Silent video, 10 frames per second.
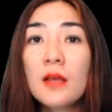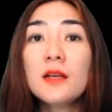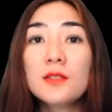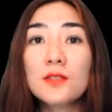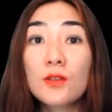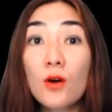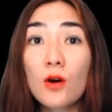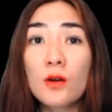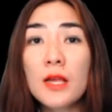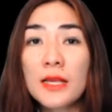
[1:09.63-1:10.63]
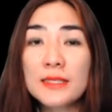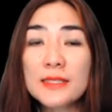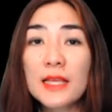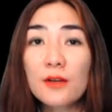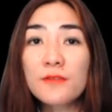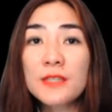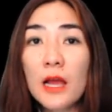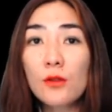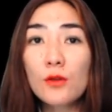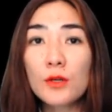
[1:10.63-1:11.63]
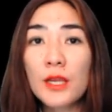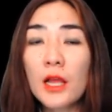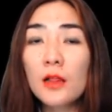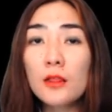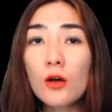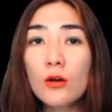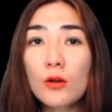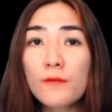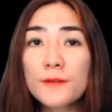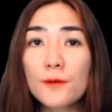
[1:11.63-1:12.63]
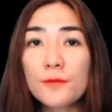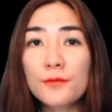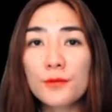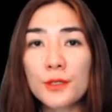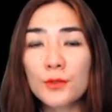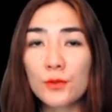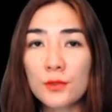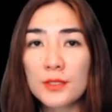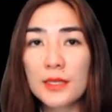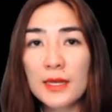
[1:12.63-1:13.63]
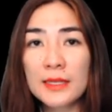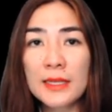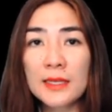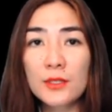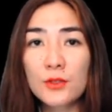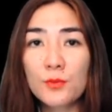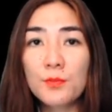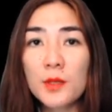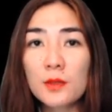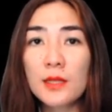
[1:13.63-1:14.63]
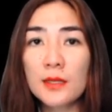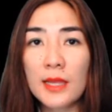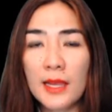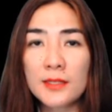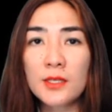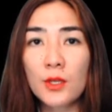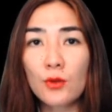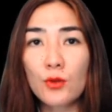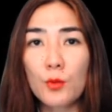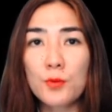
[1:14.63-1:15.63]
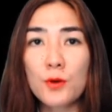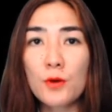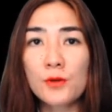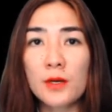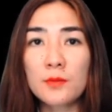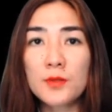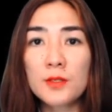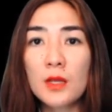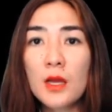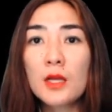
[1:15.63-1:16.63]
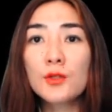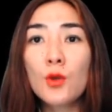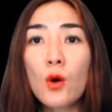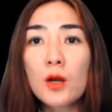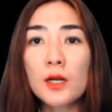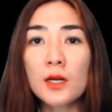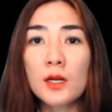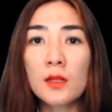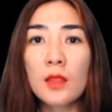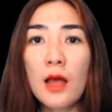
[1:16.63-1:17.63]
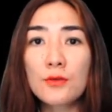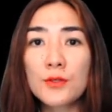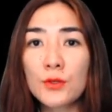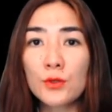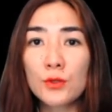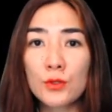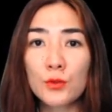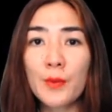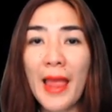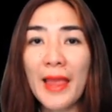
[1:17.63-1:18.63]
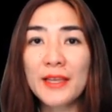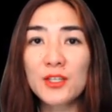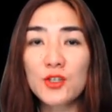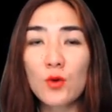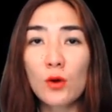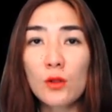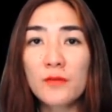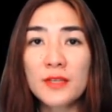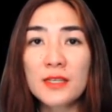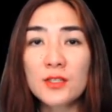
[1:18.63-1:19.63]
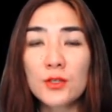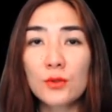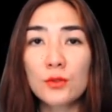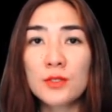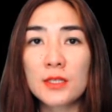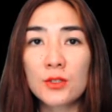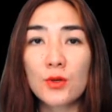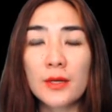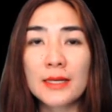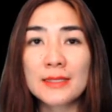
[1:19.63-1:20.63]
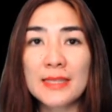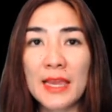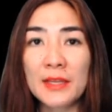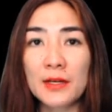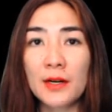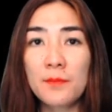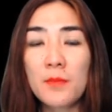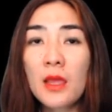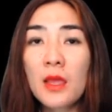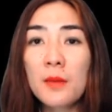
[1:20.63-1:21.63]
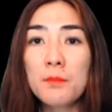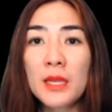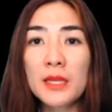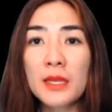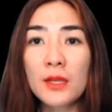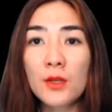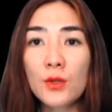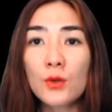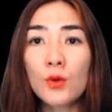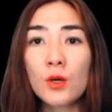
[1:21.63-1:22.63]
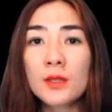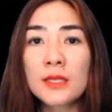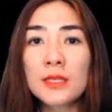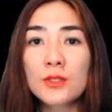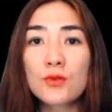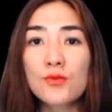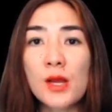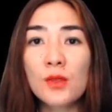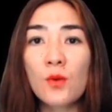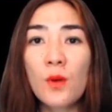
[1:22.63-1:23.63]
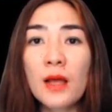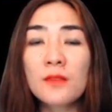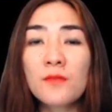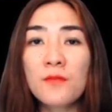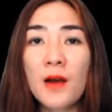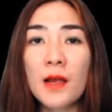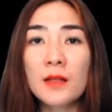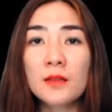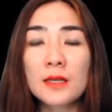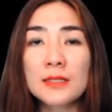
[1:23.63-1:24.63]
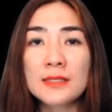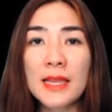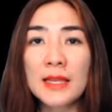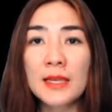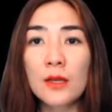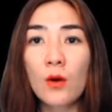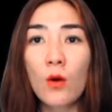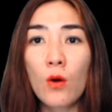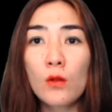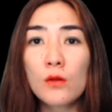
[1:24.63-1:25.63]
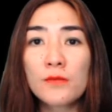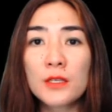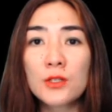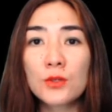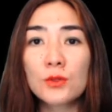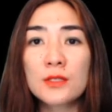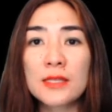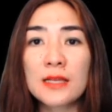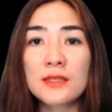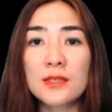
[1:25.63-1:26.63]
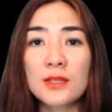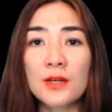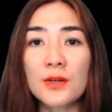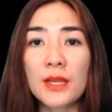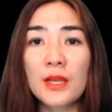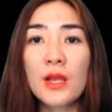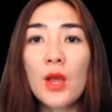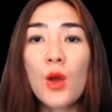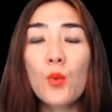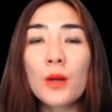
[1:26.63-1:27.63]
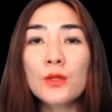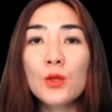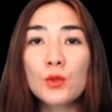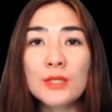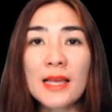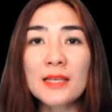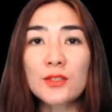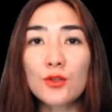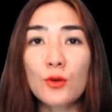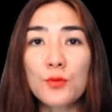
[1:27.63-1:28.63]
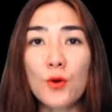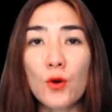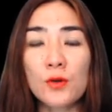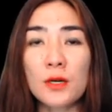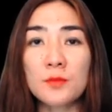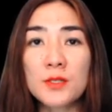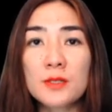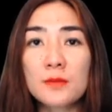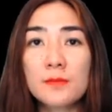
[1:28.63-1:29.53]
So, instead of downloading a lot of software tools that are needed to build and execute your programs, Docker allows you to package all of these tools into a container, meaning you only need to run one file containing all of the tools necessary when you test your programs.